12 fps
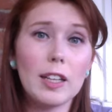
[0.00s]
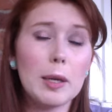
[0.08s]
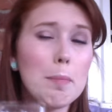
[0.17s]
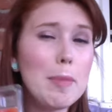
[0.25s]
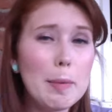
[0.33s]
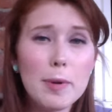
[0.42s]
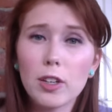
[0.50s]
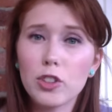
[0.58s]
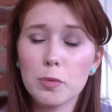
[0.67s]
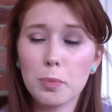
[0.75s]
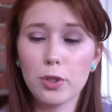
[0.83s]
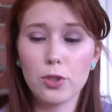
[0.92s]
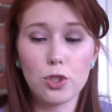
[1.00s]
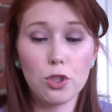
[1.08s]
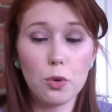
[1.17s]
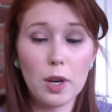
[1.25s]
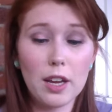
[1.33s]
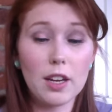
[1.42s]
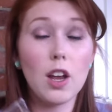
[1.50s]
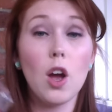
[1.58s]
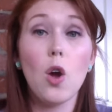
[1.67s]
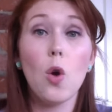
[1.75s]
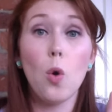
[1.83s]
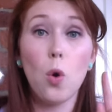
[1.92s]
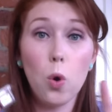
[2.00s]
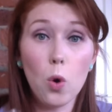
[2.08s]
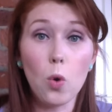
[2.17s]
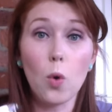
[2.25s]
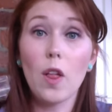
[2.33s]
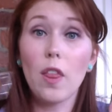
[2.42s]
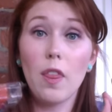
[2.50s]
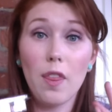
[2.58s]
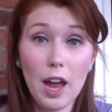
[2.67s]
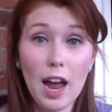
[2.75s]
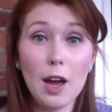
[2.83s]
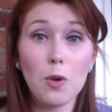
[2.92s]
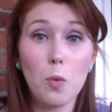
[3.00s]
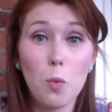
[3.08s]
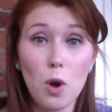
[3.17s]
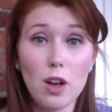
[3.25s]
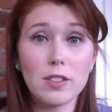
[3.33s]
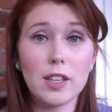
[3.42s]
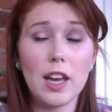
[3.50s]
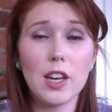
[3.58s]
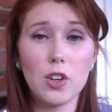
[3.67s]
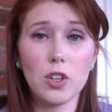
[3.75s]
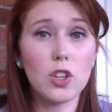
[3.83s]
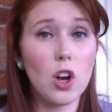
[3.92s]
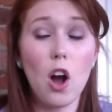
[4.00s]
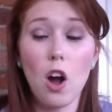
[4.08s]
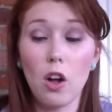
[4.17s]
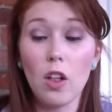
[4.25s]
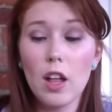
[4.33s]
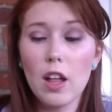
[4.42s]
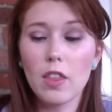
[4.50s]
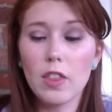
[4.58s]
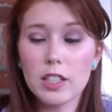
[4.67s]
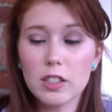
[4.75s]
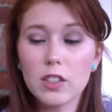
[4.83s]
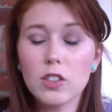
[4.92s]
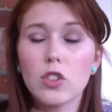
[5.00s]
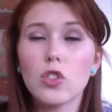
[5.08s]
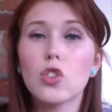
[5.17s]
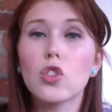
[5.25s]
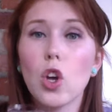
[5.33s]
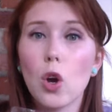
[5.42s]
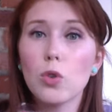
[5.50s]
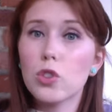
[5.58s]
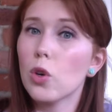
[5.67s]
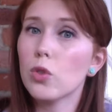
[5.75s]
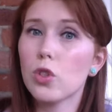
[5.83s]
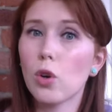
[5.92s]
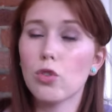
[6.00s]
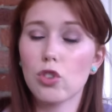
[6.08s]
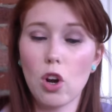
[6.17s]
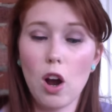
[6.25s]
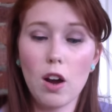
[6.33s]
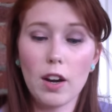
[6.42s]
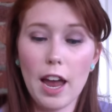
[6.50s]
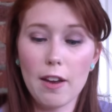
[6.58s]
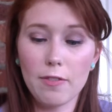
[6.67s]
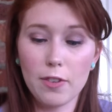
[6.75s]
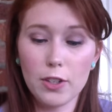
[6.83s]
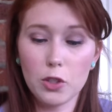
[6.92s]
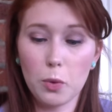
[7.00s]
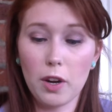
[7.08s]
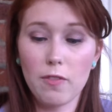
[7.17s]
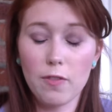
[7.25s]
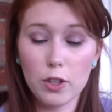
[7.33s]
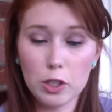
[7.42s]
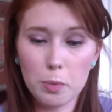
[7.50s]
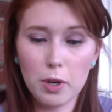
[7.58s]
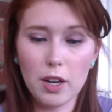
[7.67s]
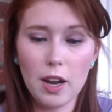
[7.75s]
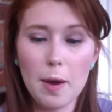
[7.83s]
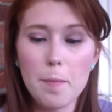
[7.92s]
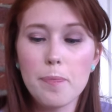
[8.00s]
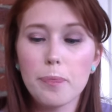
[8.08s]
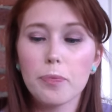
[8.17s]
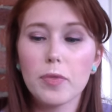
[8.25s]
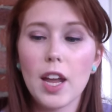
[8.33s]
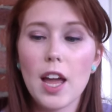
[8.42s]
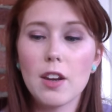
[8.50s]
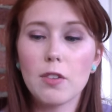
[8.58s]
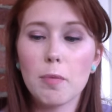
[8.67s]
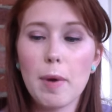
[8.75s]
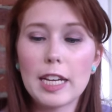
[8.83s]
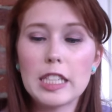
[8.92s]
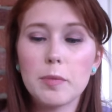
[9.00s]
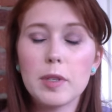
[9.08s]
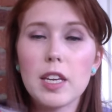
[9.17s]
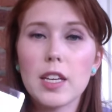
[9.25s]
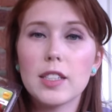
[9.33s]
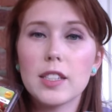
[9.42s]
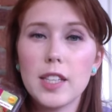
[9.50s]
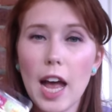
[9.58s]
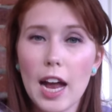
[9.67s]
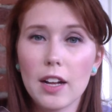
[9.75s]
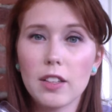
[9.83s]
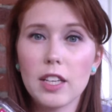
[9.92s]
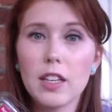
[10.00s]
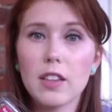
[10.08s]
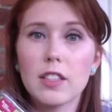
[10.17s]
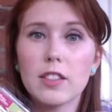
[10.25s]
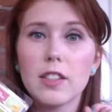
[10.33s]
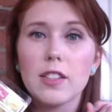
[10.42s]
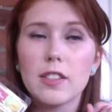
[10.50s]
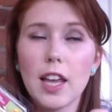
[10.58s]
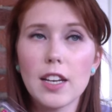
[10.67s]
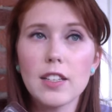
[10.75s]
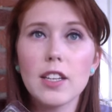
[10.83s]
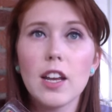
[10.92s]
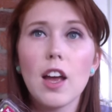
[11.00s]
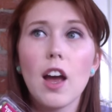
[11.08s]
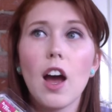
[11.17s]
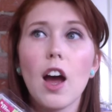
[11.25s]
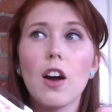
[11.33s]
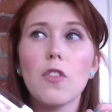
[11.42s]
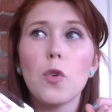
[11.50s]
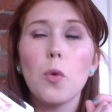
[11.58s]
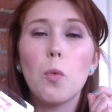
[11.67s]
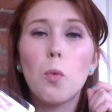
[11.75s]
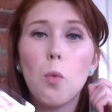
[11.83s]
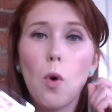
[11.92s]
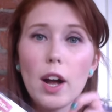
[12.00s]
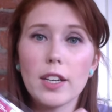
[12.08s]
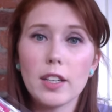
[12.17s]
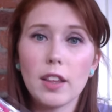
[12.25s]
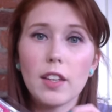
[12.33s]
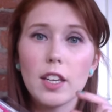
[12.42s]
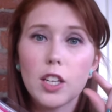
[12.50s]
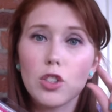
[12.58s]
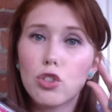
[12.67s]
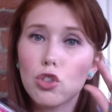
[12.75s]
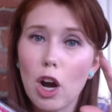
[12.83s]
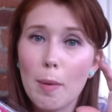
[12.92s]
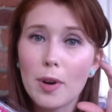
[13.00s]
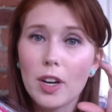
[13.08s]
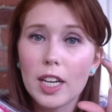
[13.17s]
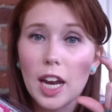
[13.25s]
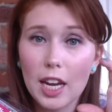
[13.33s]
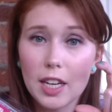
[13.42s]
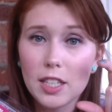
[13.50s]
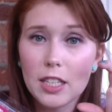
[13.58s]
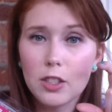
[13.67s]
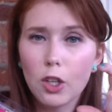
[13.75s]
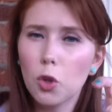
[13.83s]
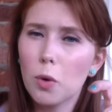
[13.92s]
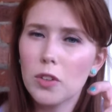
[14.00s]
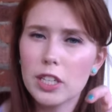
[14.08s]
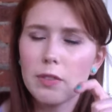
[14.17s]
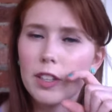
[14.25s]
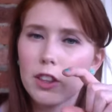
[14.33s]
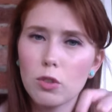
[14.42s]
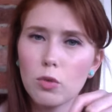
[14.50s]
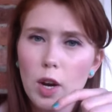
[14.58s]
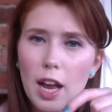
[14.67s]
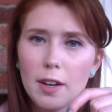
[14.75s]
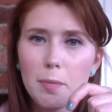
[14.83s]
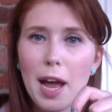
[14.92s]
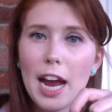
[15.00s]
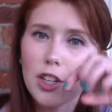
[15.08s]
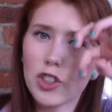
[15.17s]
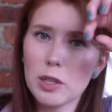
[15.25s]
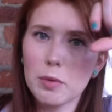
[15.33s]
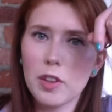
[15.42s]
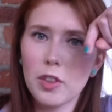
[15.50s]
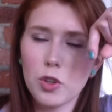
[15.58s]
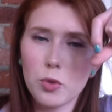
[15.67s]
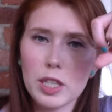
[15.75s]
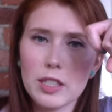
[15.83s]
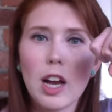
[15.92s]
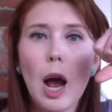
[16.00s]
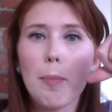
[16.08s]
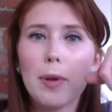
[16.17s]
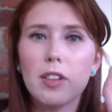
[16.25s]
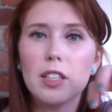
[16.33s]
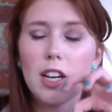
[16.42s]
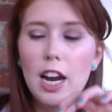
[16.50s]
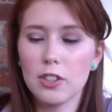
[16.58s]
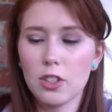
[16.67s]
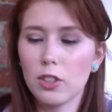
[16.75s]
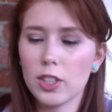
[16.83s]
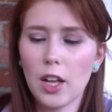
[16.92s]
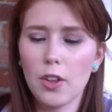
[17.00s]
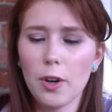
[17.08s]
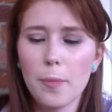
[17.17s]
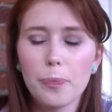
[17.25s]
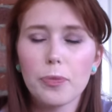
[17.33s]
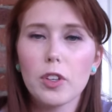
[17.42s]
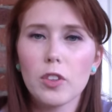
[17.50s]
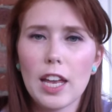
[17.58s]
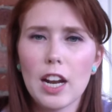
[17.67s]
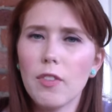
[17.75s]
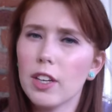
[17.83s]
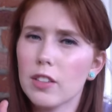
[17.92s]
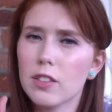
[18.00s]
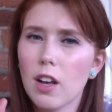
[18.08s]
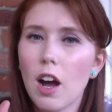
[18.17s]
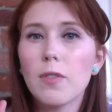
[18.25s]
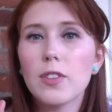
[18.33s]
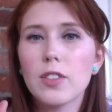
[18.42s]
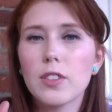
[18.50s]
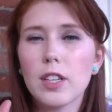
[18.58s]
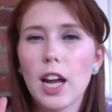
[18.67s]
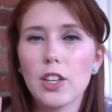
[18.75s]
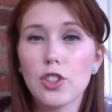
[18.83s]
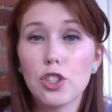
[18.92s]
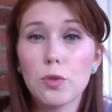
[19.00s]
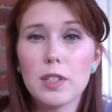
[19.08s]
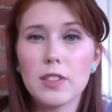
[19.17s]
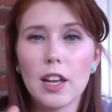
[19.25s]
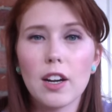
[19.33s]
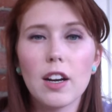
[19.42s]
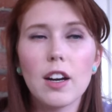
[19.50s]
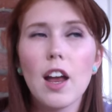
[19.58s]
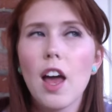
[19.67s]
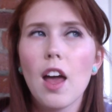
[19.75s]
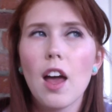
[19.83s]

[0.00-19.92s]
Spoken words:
like maybe I'll just put two in. Whew, that was a good call. This is so strong at first when I first put it in, and it reminds me exactly, it's the scent of what the strawberry candies, you know, the ones that have like the red packaging and then the green topping that ties it all together, that have like a soft kind of chewy center.